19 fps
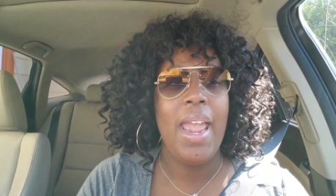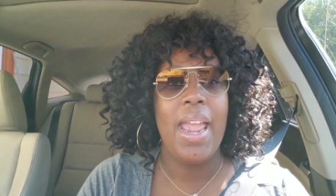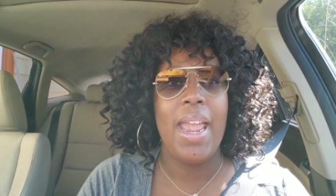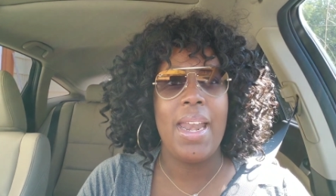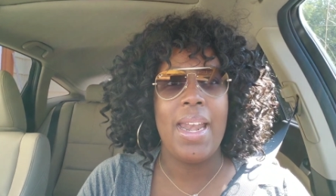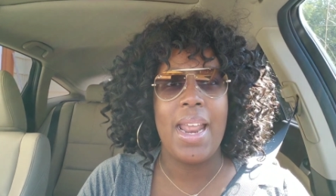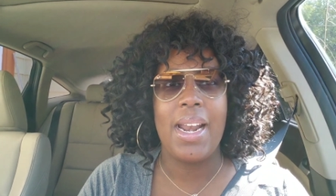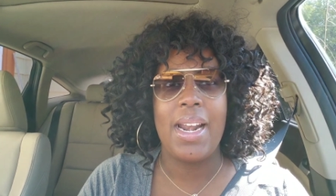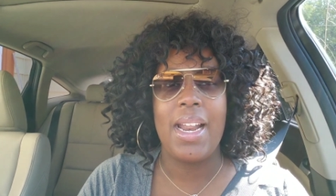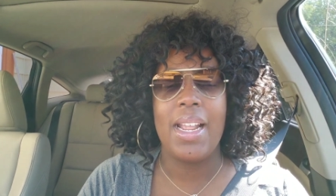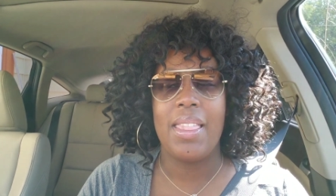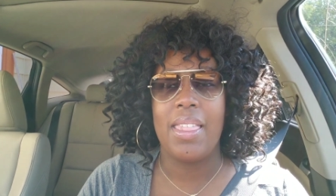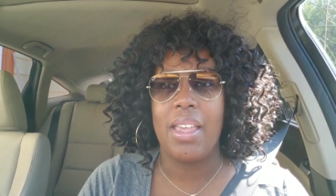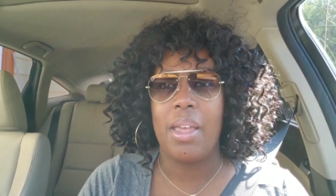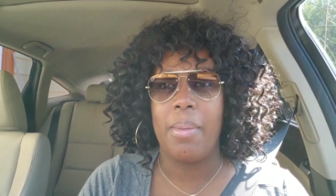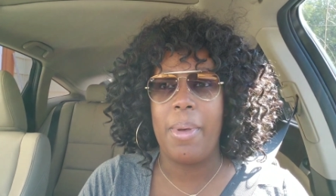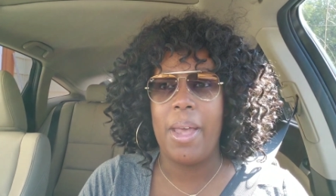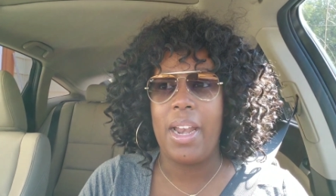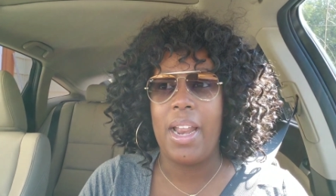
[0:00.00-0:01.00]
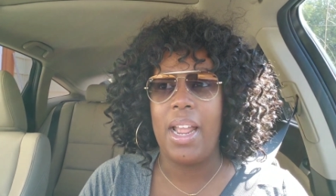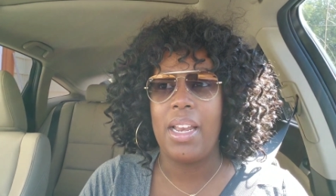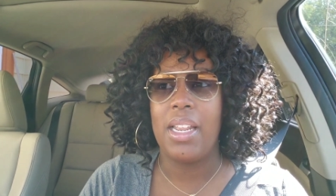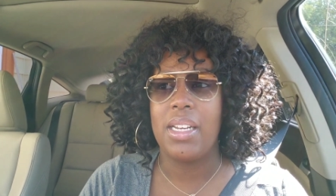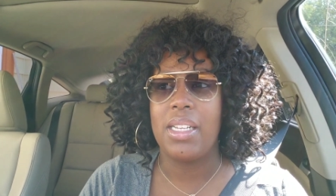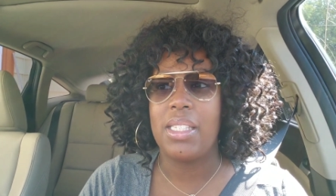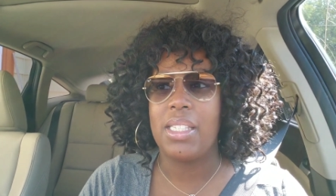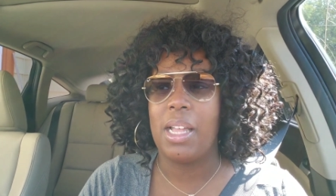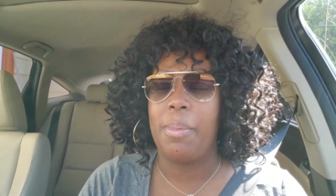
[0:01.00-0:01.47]
And now that I think about it, I
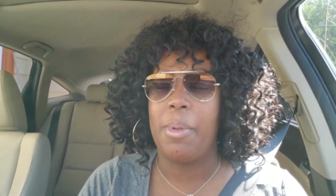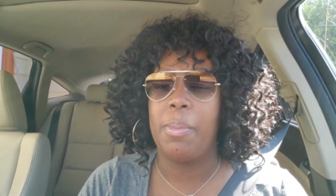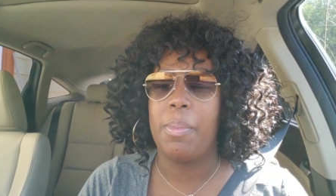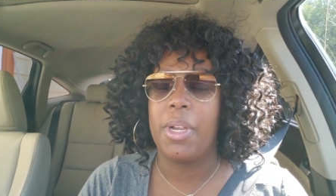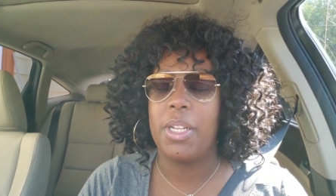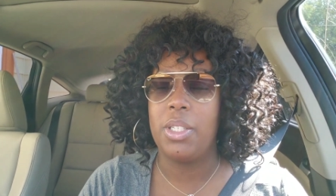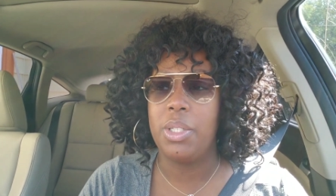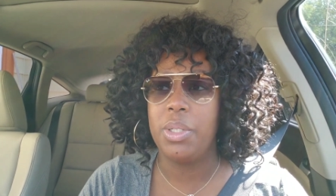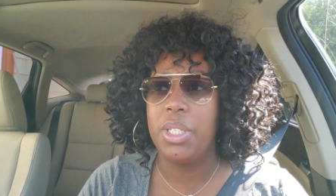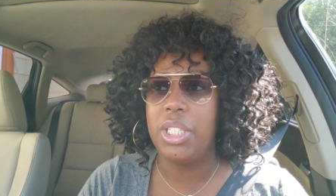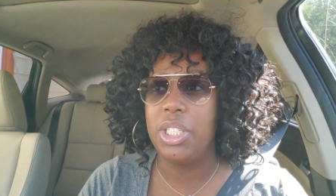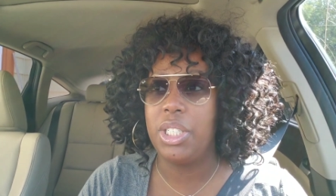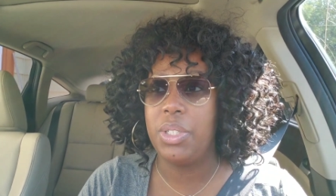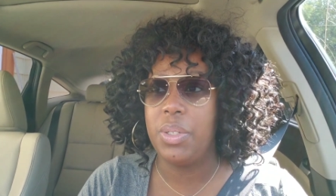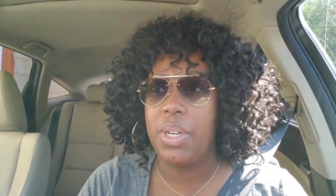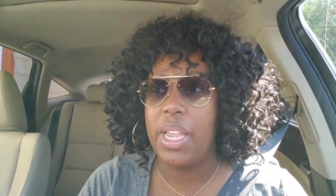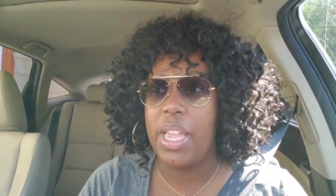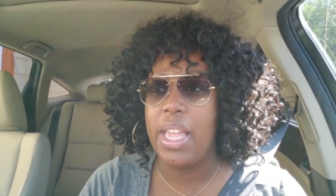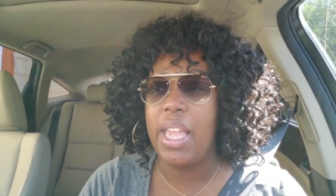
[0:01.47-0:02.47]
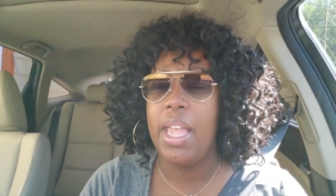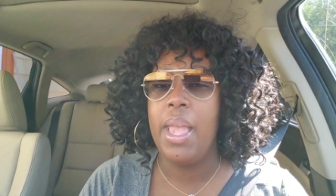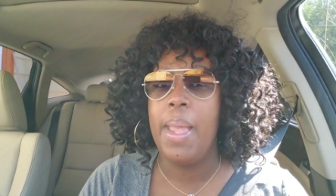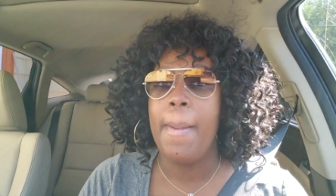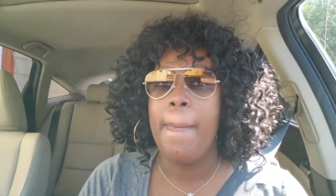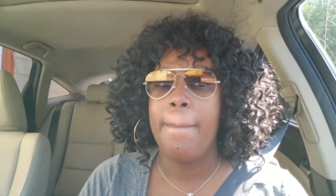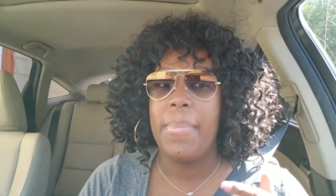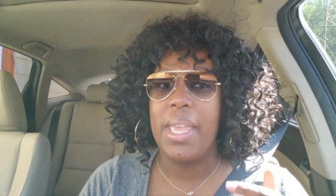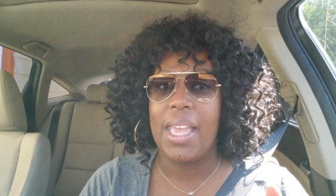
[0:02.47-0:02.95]
need to stop at my storage unit
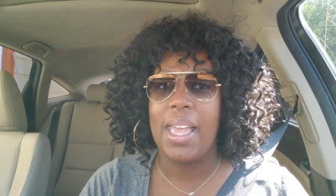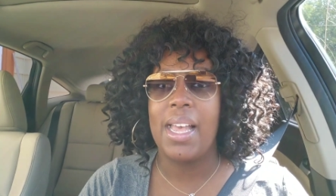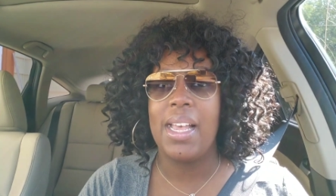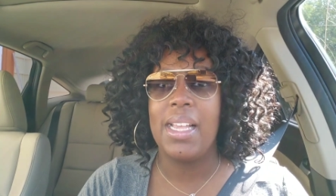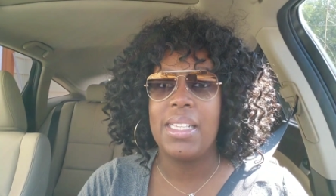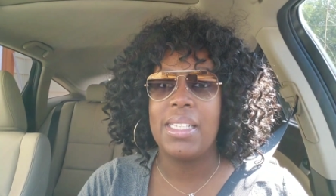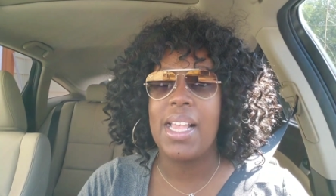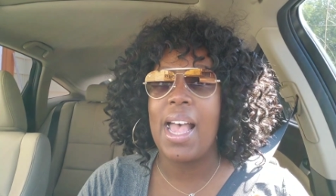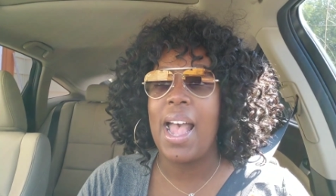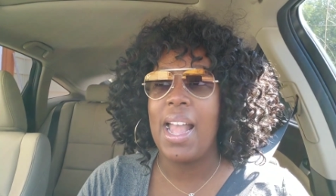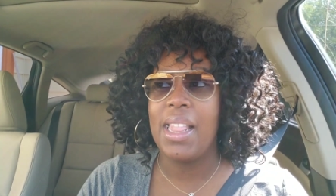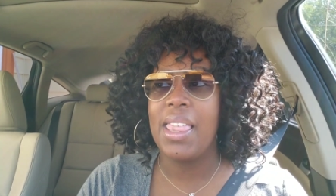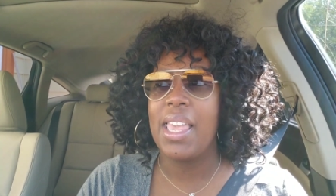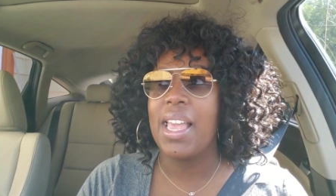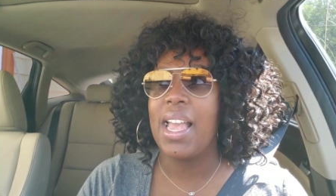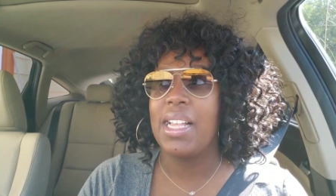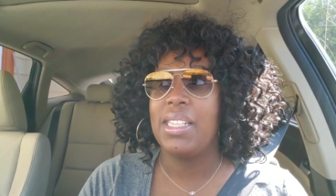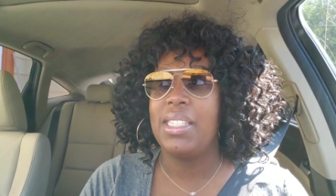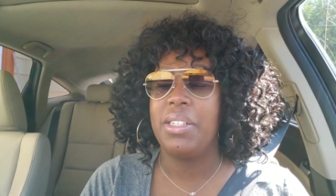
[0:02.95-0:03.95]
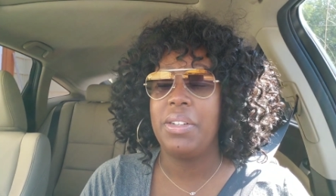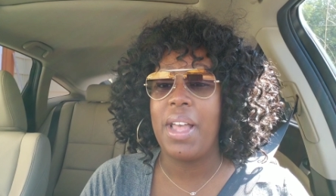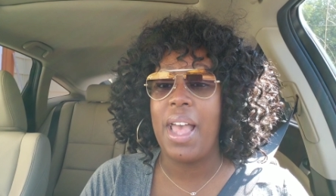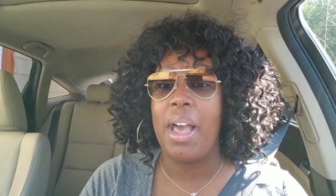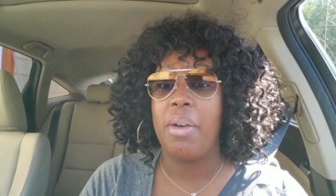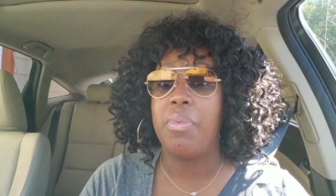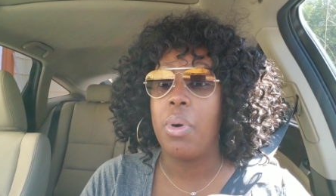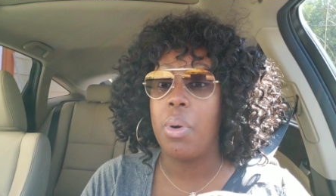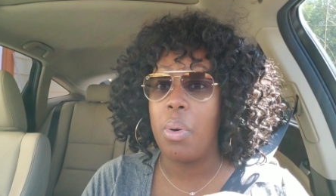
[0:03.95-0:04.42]
because I think I still
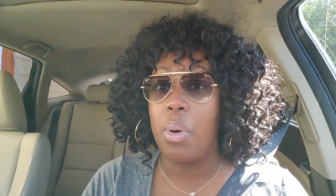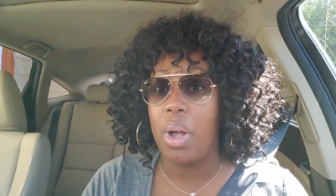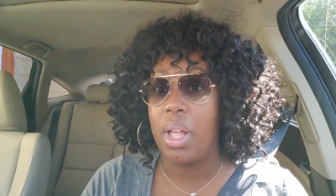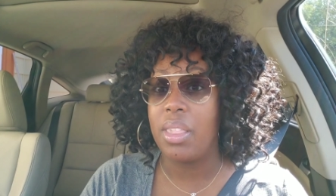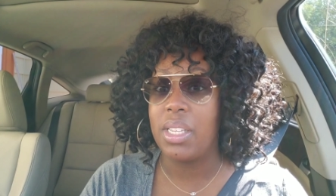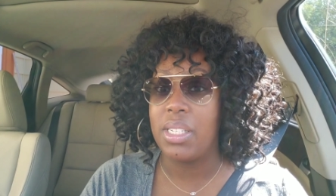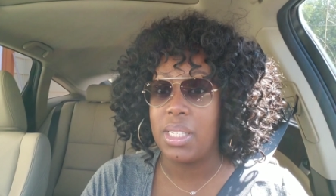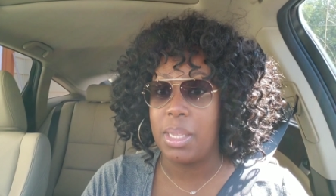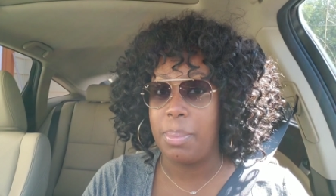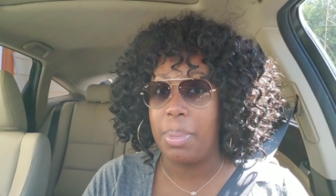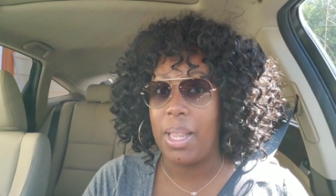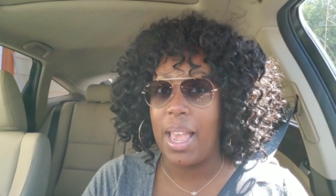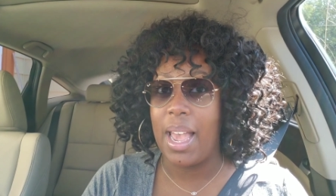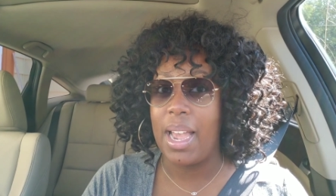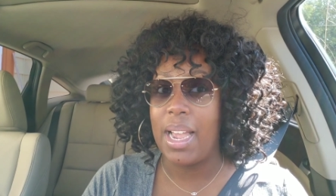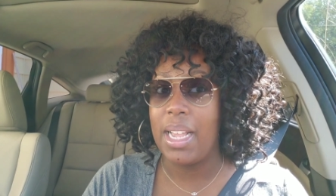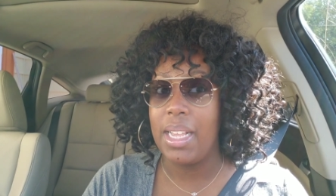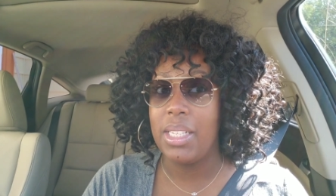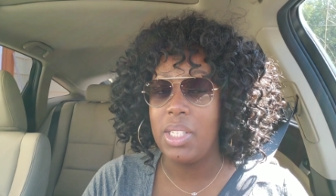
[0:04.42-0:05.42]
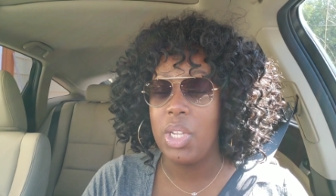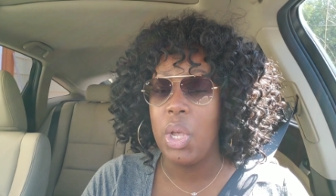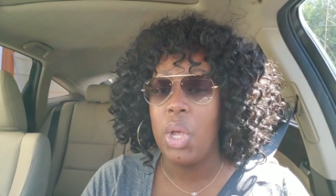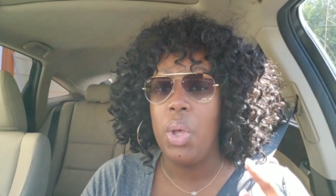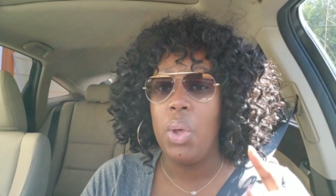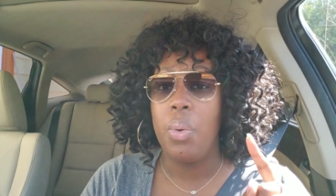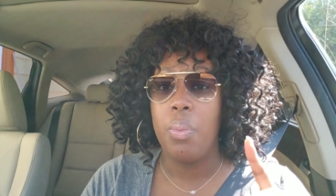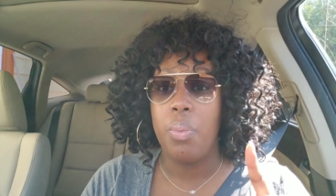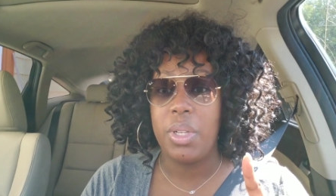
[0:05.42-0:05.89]
have all the supplies,
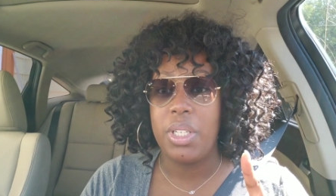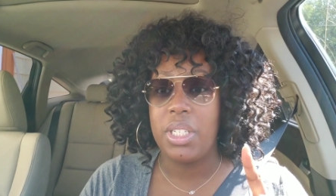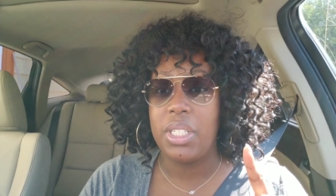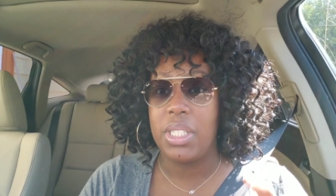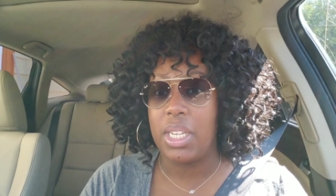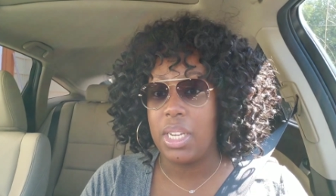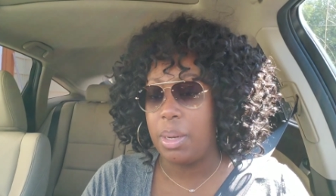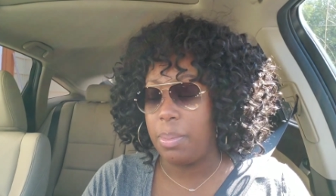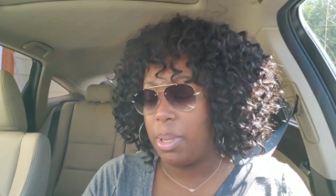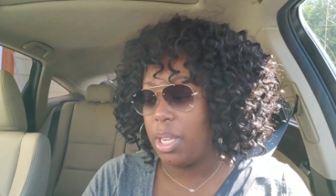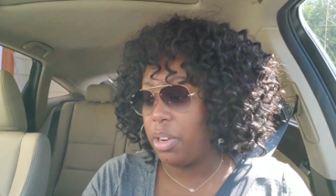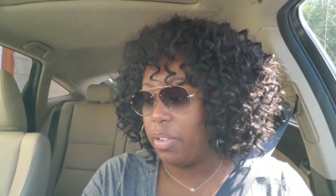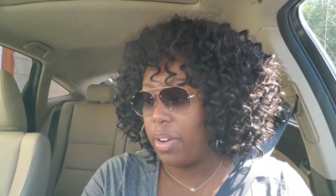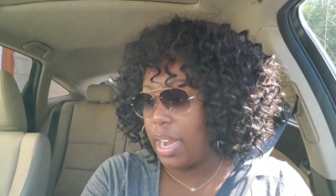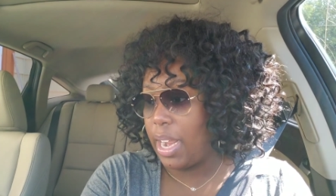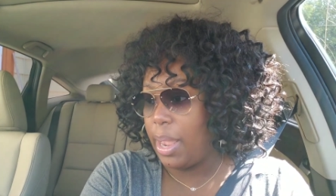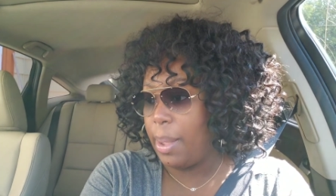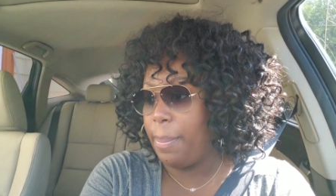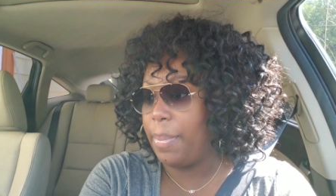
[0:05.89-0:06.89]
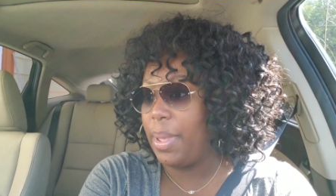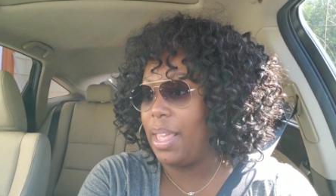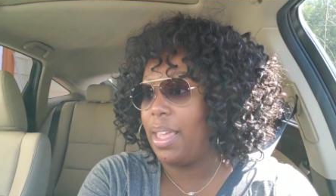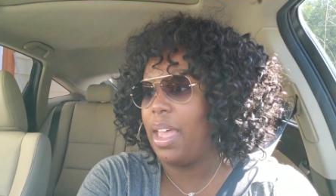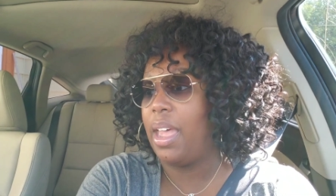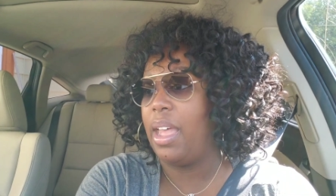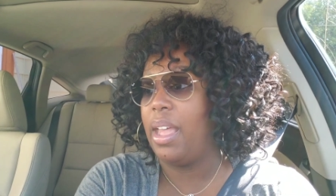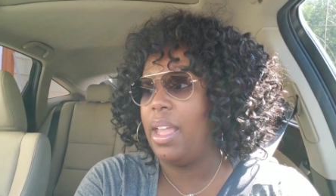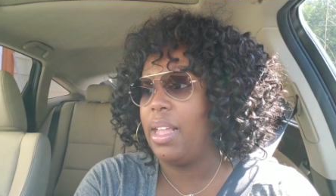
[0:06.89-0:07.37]
which is going to be great
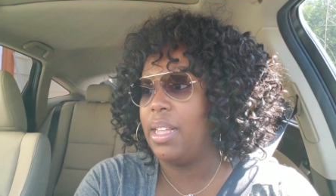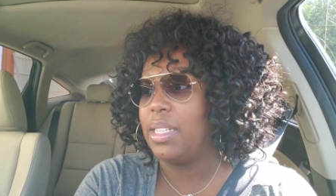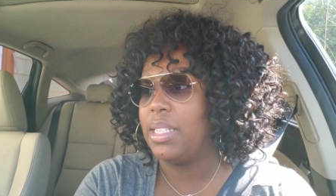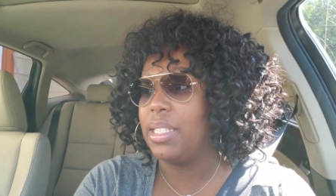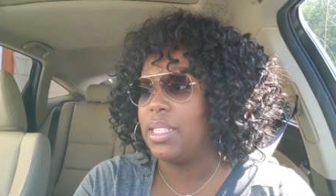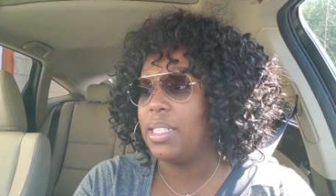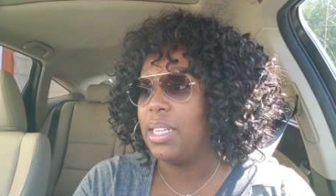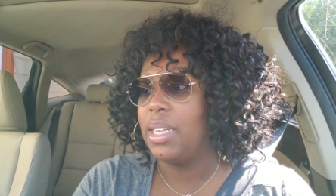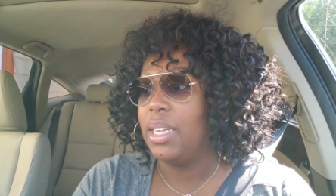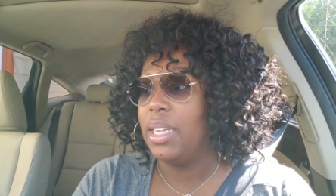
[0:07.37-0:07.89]
because,